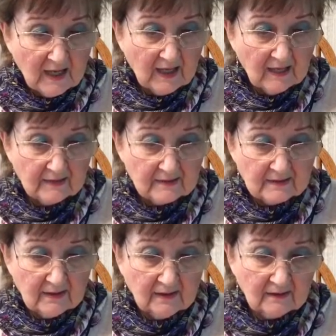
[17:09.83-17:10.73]

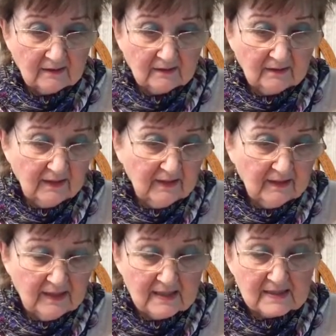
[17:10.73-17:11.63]
and
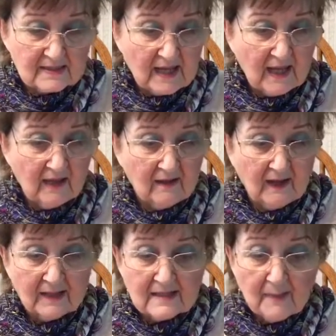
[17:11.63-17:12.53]
it is
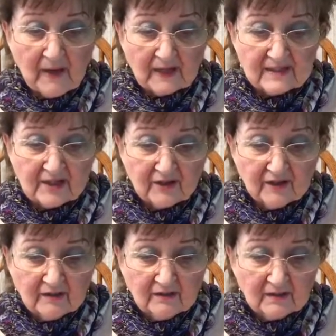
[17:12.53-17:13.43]

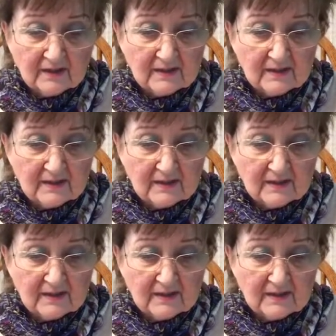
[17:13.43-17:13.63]
antibacterial.